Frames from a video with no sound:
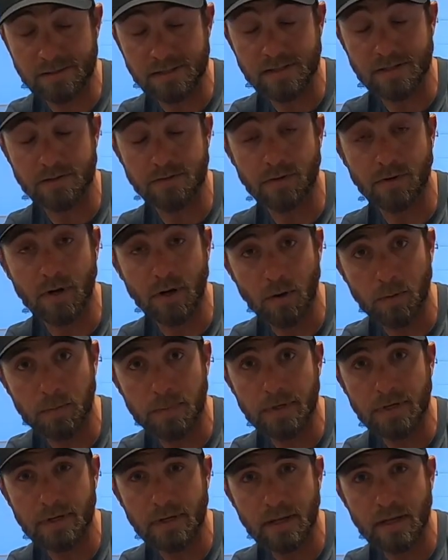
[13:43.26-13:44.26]
Central
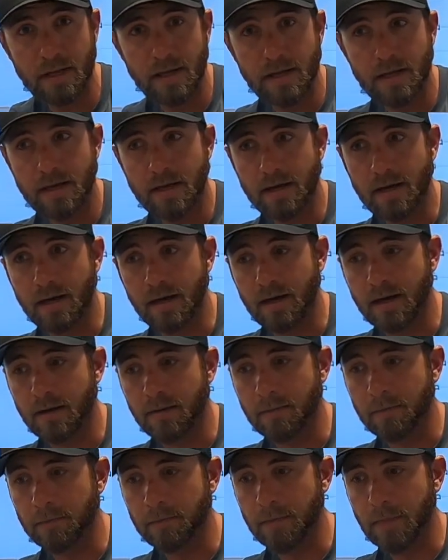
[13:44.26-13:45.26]
Open
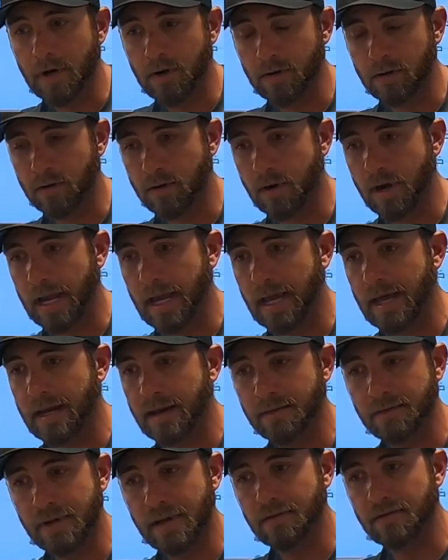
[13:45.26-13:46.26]
on
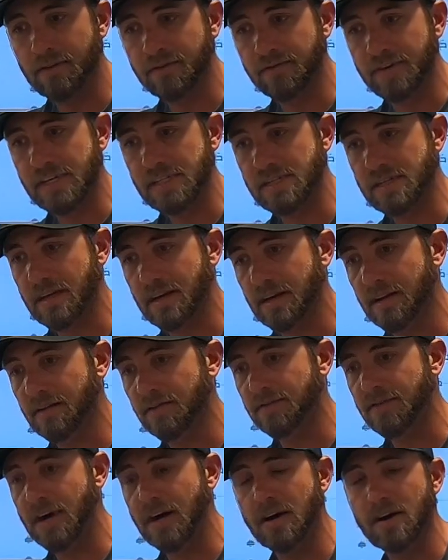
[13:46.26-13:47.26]
Grand. I've never fished there in
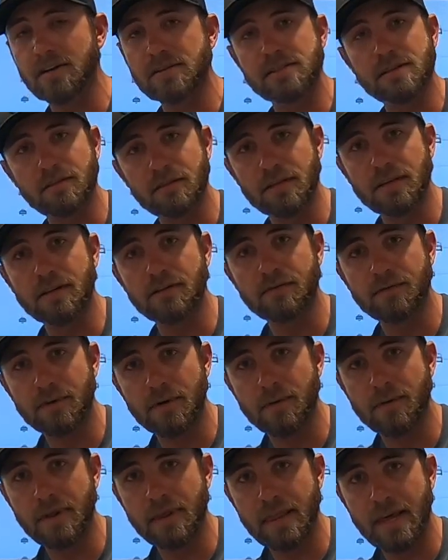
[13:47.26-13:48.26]
the fall, so looking
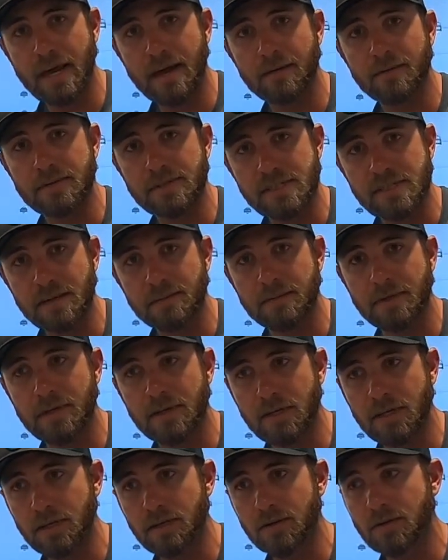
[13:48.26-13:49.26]
forward to that one,
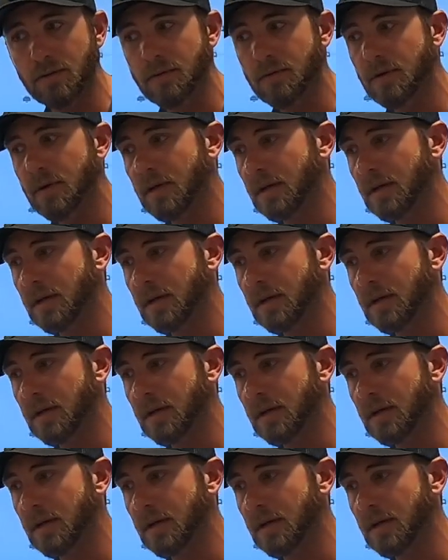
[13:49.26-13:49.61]
something new.